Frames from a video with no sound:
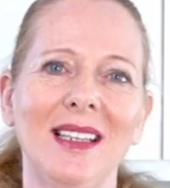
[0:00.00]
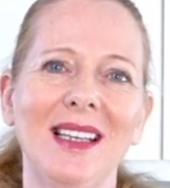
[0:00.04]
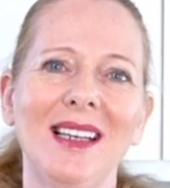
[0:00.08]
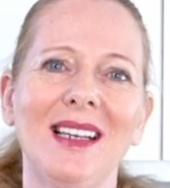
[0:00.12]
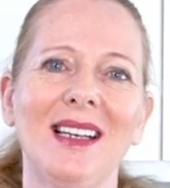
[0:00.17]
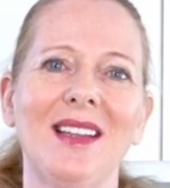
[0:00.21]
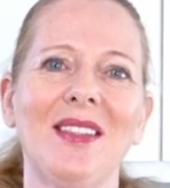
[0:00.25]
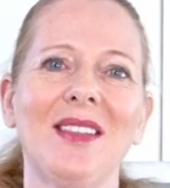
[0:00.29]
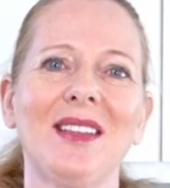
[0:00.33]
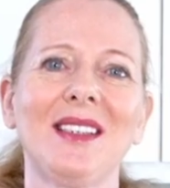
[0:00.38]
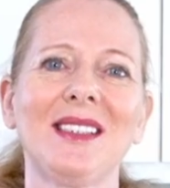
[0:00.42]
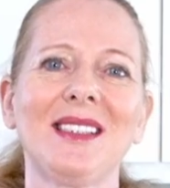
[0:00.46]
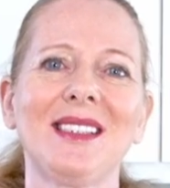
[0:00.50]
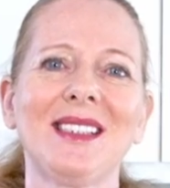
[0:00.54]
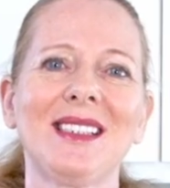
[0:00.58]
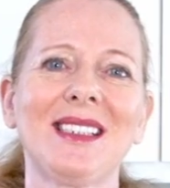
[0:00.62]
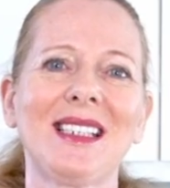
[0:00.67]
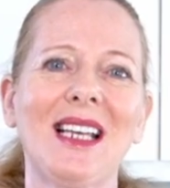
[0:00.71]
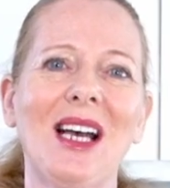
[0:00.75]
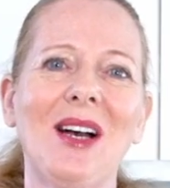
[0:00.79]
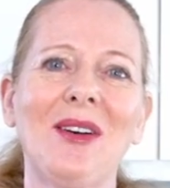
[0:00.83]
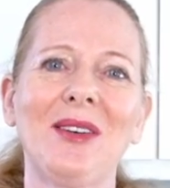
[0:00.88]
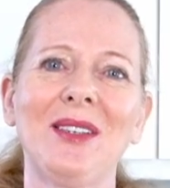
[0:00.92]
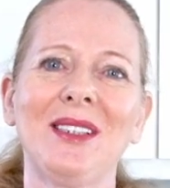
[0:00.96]
And this is
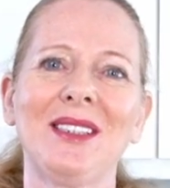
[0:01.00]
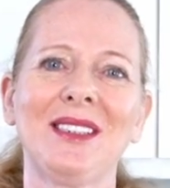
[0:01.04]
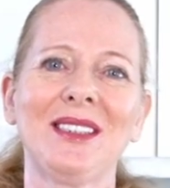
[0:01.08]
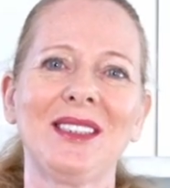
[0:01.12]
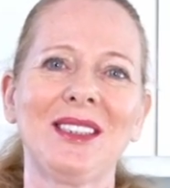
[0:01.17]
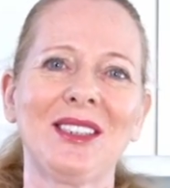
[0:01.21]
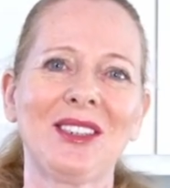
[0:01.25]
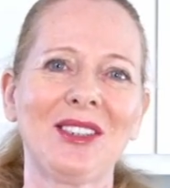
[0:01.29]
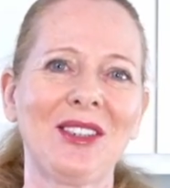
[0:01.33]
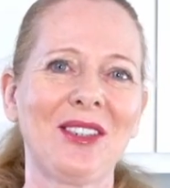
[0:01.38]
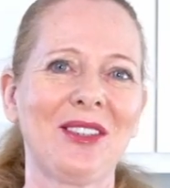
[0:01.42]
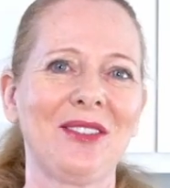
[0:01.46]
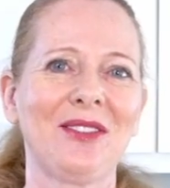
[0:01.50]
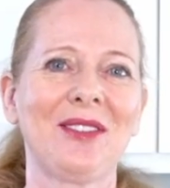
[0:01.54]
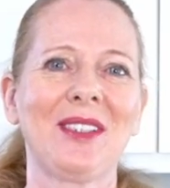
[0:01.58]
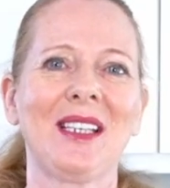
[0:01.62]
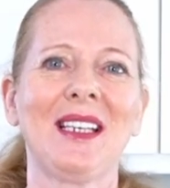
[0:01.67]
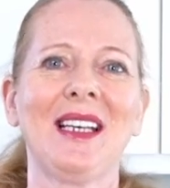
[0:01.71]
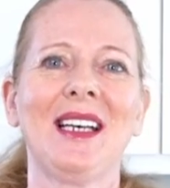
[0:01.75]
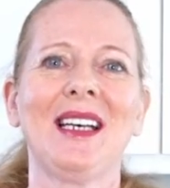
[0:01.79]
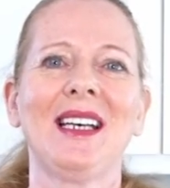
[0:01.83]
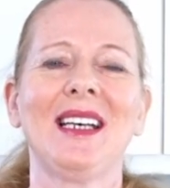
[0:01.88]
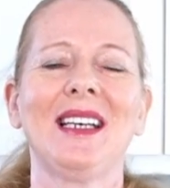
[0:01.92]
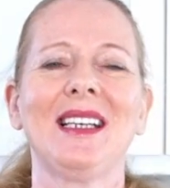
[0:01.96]
how it is served.
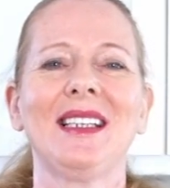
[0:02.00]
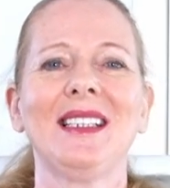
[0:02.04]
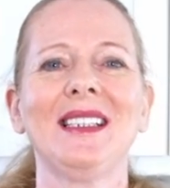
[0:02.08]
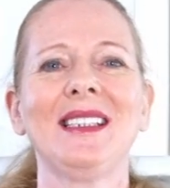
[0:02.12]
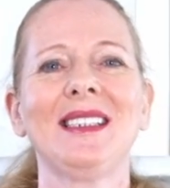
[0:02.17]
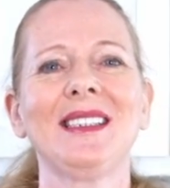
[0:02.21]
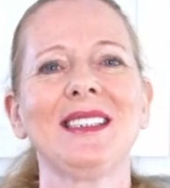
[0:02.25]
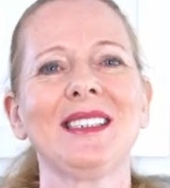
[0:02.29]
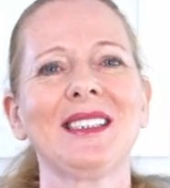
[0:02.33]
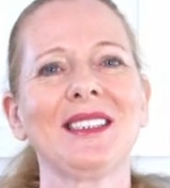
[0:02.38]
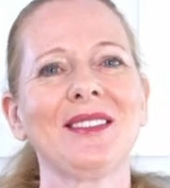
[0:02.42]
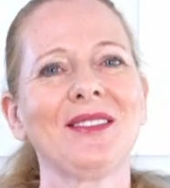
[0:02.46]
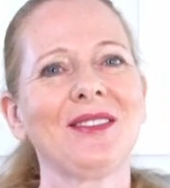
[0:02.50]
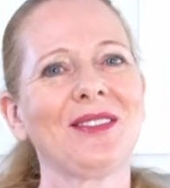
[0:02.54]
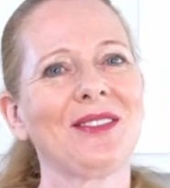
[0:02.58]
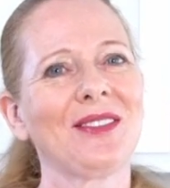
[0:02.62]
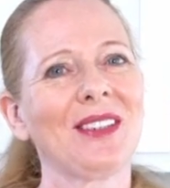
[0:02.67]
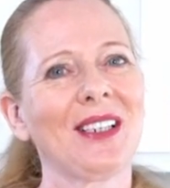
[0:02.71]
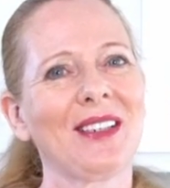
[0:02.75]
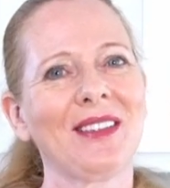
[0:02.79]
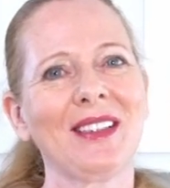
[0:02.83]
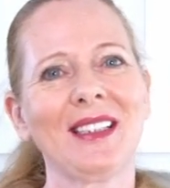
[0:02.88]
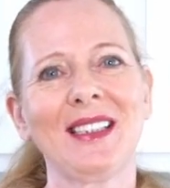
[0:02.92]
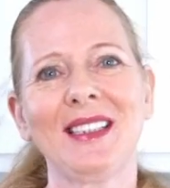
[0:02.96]
It is a
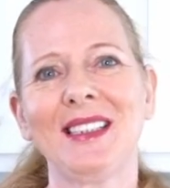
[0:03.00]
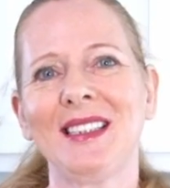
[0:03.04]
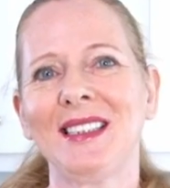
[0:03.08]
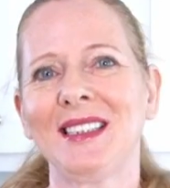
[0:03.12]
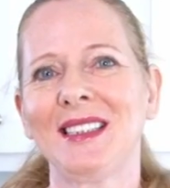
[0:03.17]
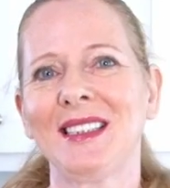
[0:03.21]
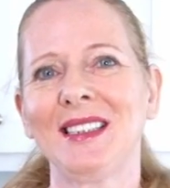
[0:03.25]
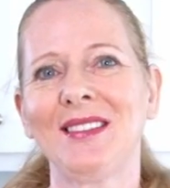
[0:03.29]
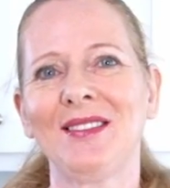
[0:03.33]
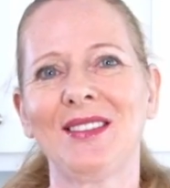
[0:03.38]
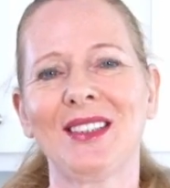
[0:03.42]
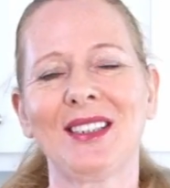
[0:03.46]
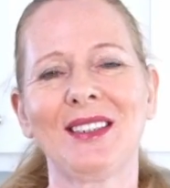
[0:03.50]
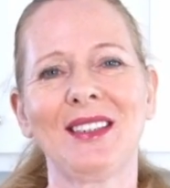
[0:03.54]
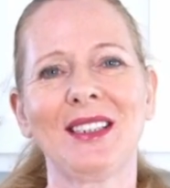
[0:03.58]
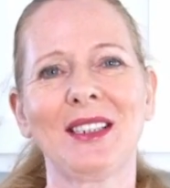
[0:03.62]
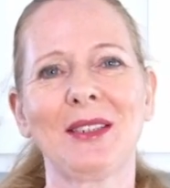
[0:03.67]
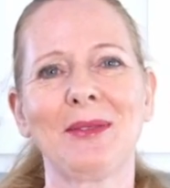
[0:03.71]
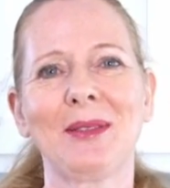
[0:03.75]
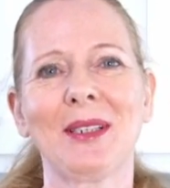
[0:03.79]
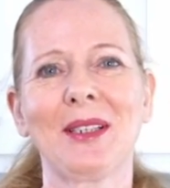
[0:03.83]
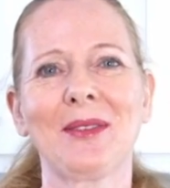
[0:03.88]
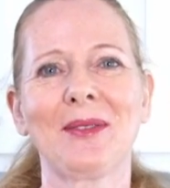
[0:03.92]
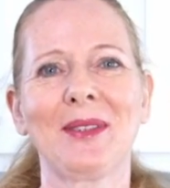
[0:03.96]
very easy, very
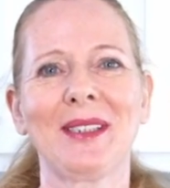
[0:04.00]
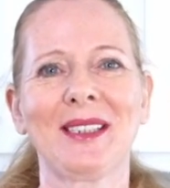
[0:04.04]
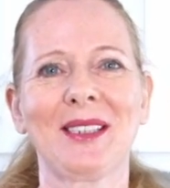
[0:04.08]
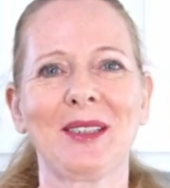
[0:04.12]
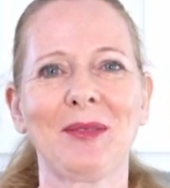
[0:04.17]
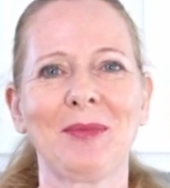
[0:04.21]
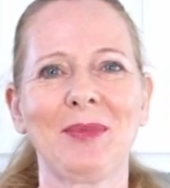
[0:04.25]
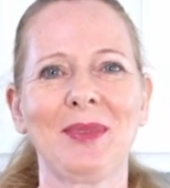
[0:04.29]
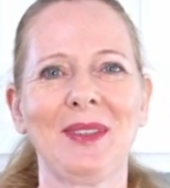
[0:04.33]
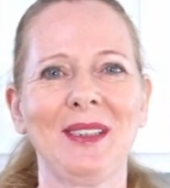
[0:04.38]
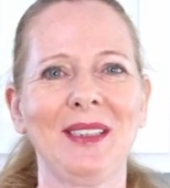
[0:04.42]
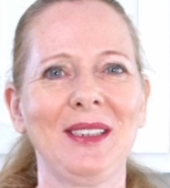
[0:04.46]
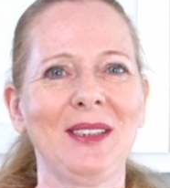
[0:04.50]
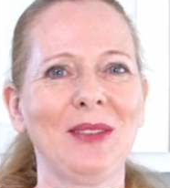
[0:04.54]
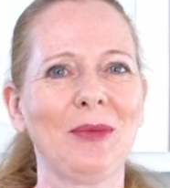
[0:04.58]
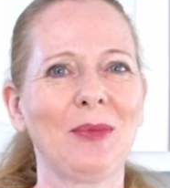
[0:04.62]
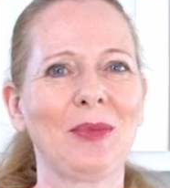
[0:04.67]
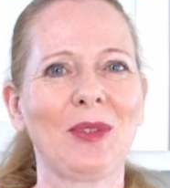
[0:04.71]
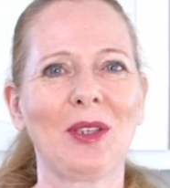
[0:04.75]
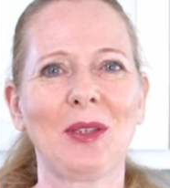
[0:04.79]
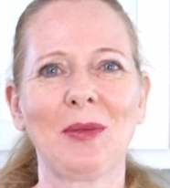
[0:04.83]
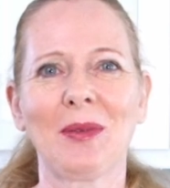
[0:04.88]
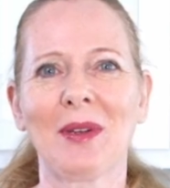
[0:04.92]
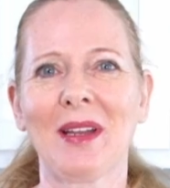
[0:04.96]
quick recipe. You
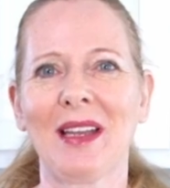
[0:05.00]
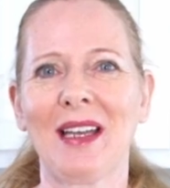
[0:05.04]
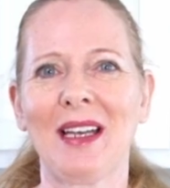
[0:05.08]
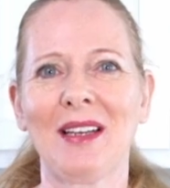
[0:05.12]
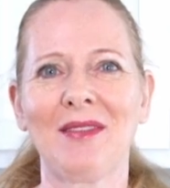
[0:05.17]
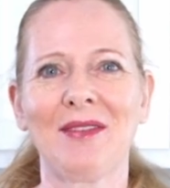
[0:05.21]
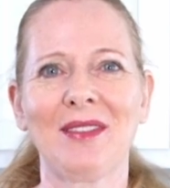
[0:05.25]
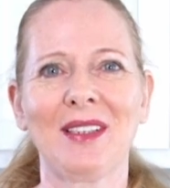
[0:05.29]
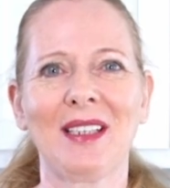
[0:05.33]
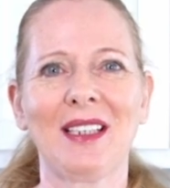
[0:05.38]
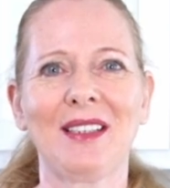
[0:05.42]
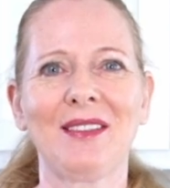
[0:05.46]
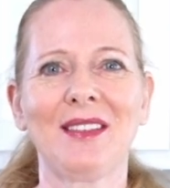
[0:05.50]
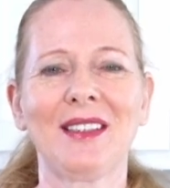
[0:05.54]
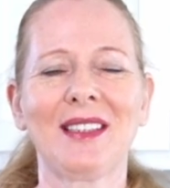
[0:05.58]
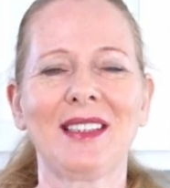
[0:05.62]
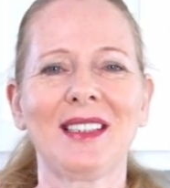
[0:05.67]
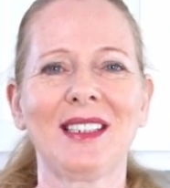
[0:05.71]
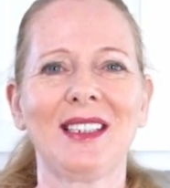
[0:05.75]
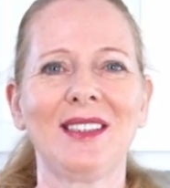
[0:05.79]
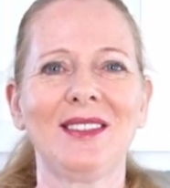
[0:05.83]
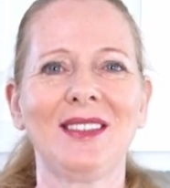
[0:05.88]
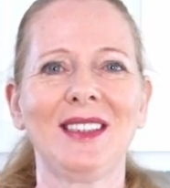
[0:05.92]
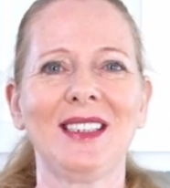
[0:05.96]
probably have
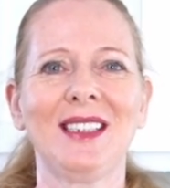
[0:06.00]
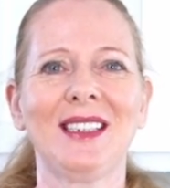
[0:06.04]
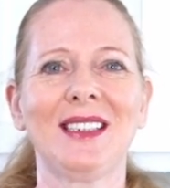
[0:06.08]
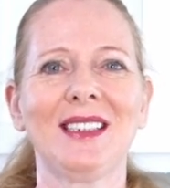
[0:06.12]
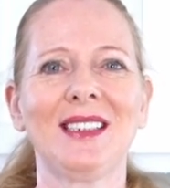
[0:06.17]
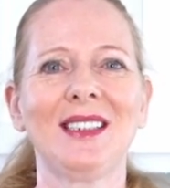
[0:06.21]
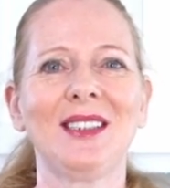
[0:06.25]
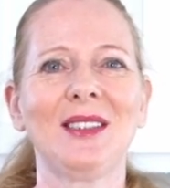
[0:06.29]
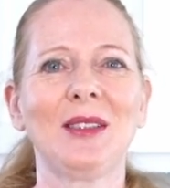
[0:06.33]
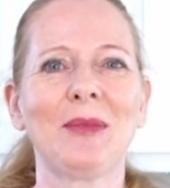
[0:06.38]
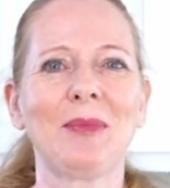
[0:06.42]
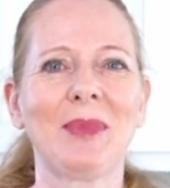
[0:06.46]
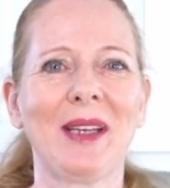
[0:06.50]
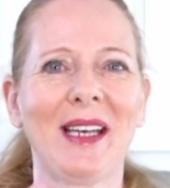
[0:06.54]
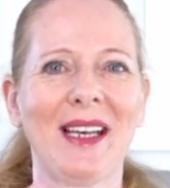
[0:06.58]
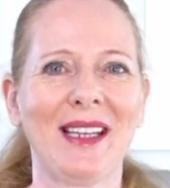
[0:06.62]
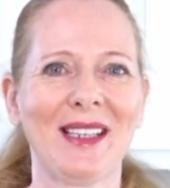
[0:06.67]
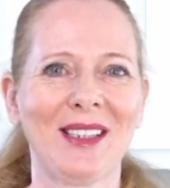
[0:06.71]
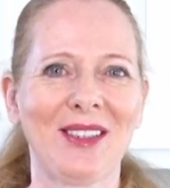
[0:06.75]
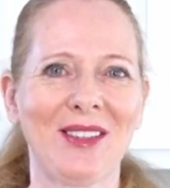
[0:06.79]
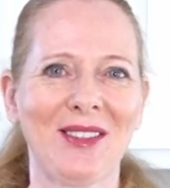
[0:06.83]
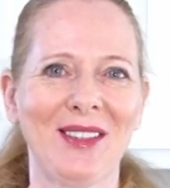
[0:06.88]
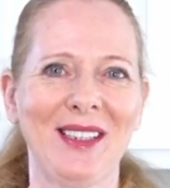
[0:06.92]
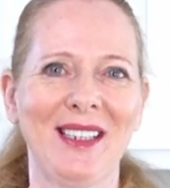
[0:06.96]
everything you need in your
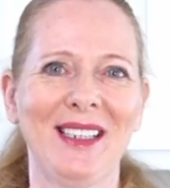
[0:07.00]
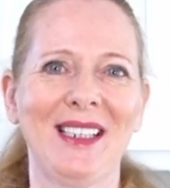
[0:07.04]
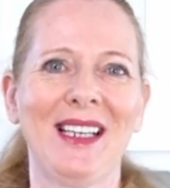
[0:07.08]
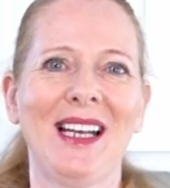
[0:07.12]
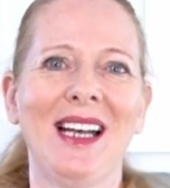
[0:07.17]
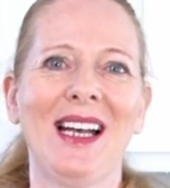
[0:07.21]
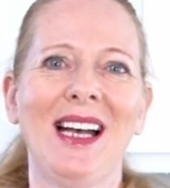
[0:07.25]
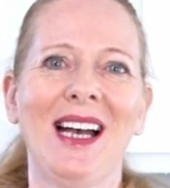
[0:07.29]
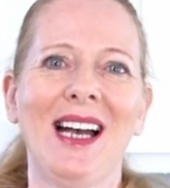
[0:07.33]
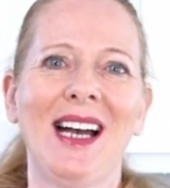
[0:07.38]
pantry.